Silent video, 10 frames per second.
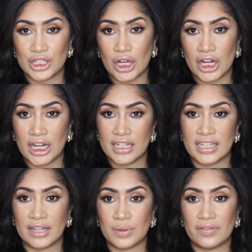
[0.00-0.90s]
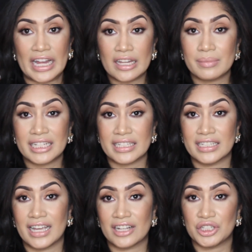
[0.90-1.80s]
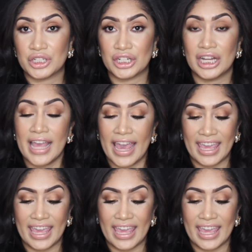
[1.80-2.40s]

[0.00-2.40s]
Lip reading: scars and refining my skin texture,